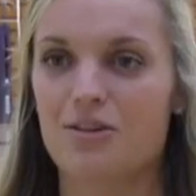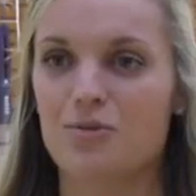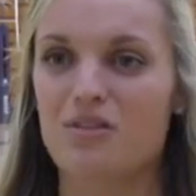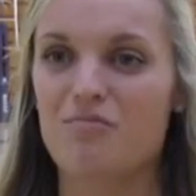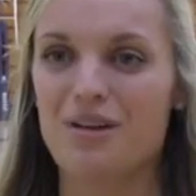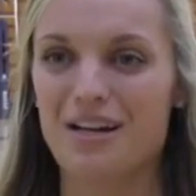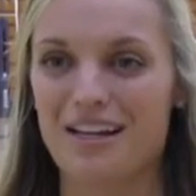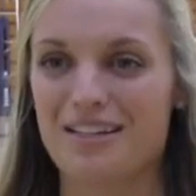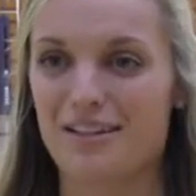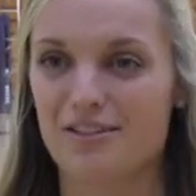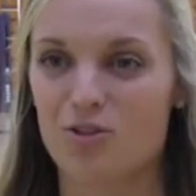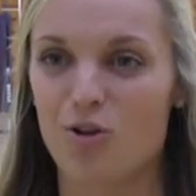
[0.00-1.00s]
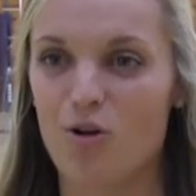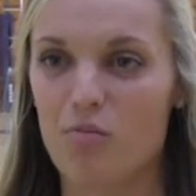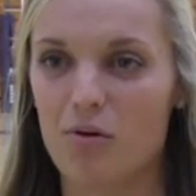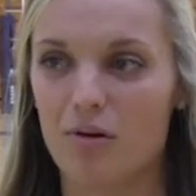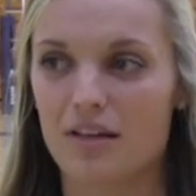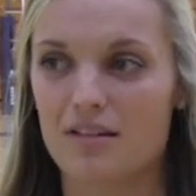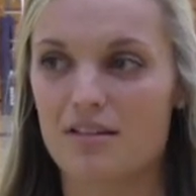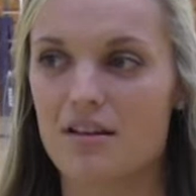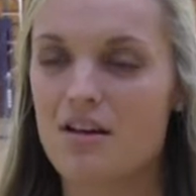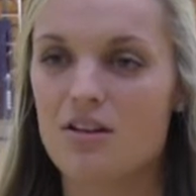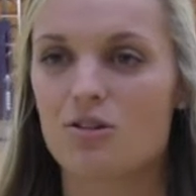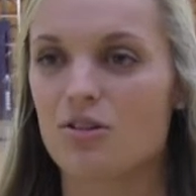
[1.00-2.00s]
because we've been at such low points.
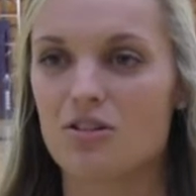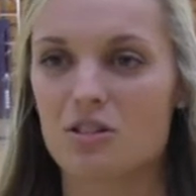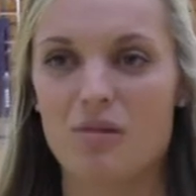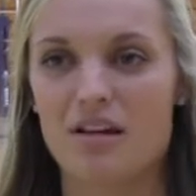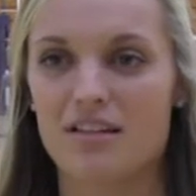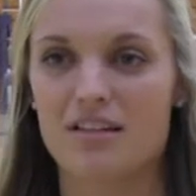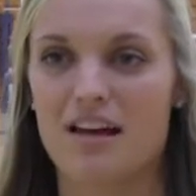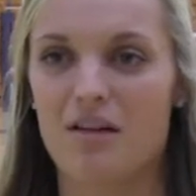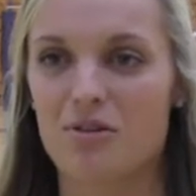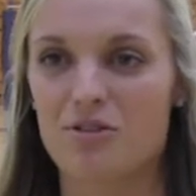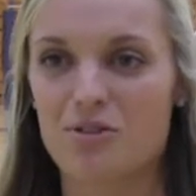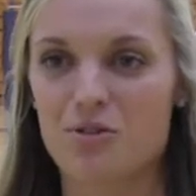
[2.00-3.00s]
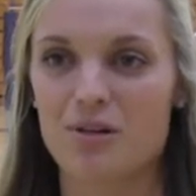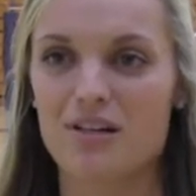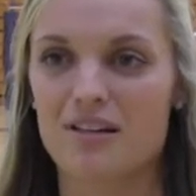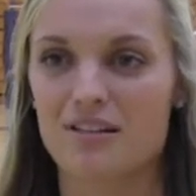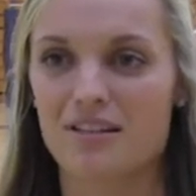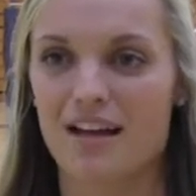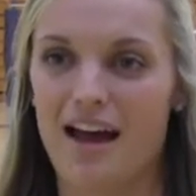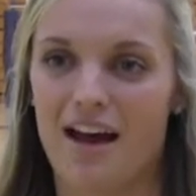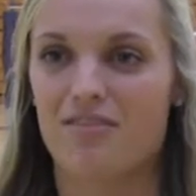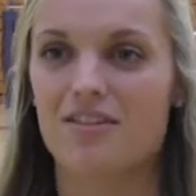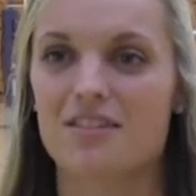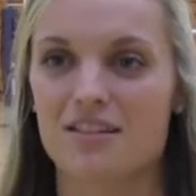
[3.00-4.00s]
So it just makes it that much sweeter to
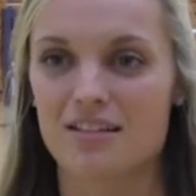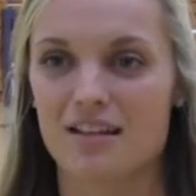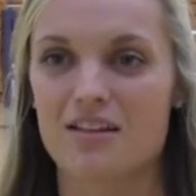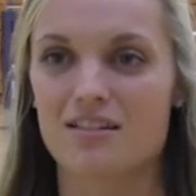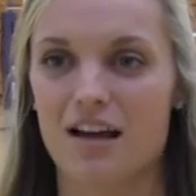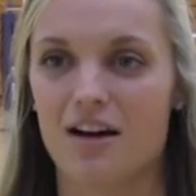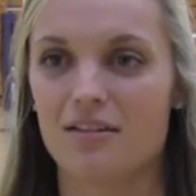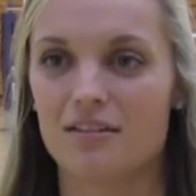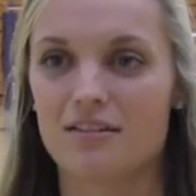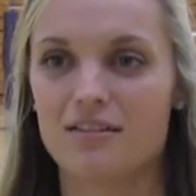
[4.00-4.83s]
have the success now.